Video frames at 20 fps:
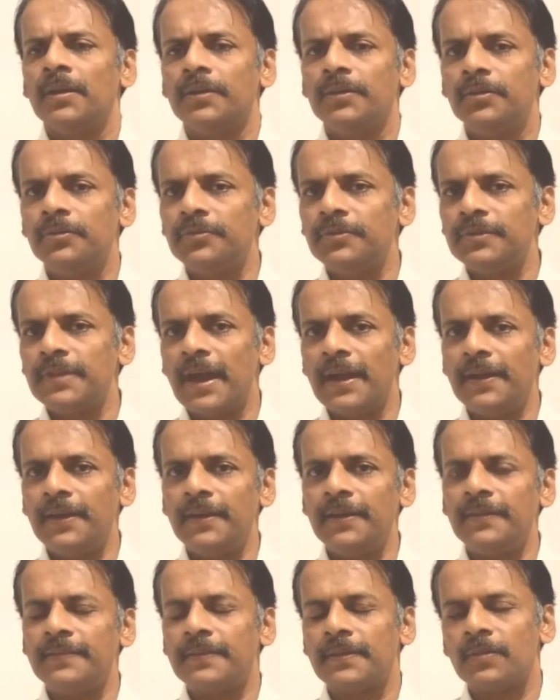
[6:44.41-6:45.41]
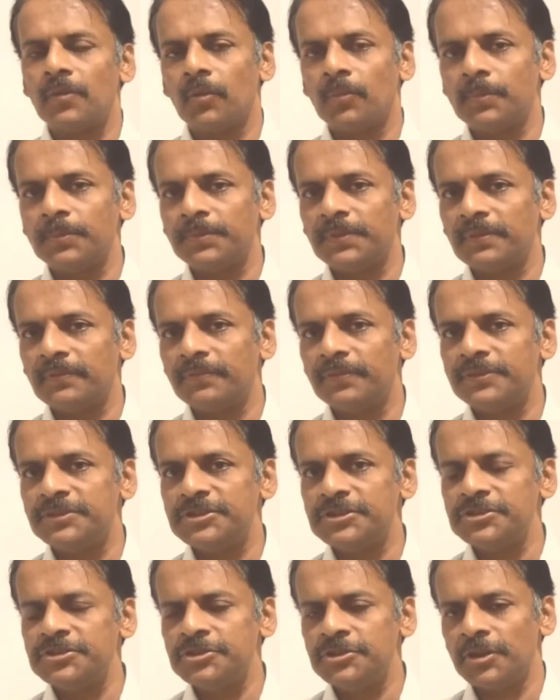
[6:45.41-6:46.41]
Due to that reason, homeopathic
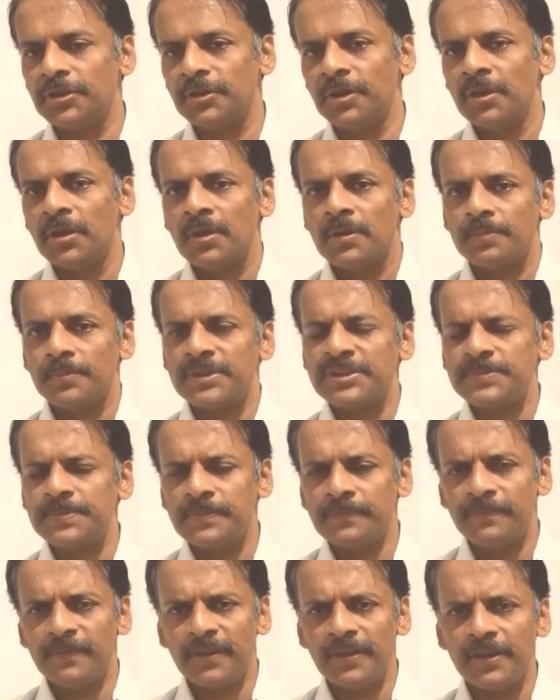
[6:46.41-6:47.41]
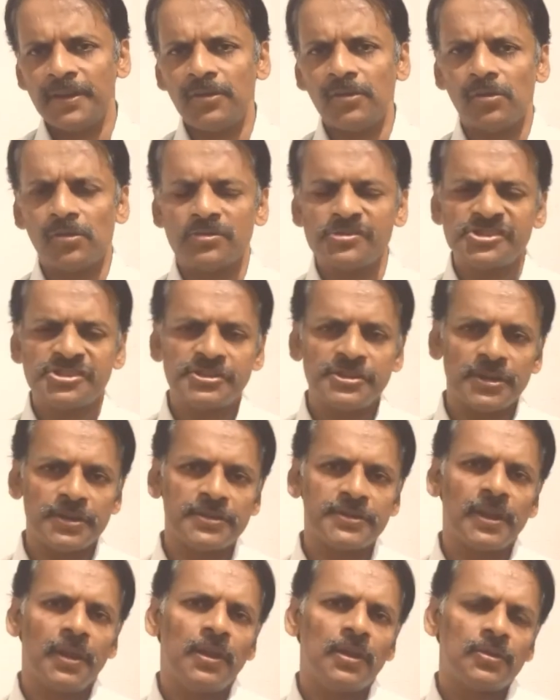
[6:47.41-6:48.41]
physician must be very conscious,